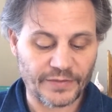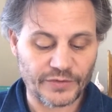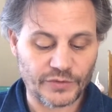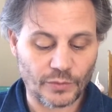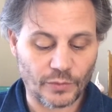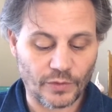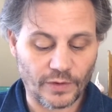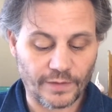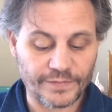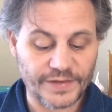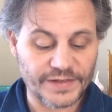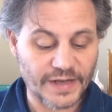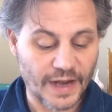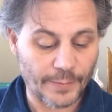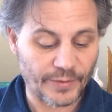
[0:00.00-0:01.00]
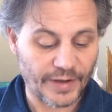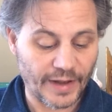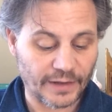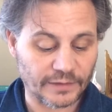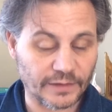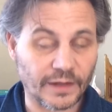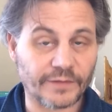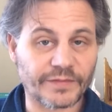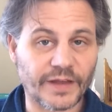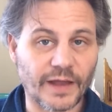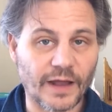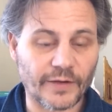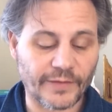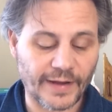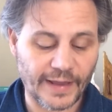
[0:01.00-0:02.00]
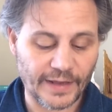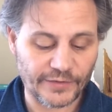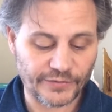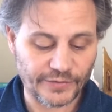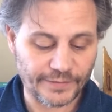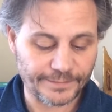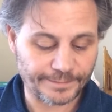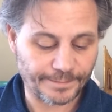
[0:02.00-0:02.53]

door of the tabernacle of the congregation.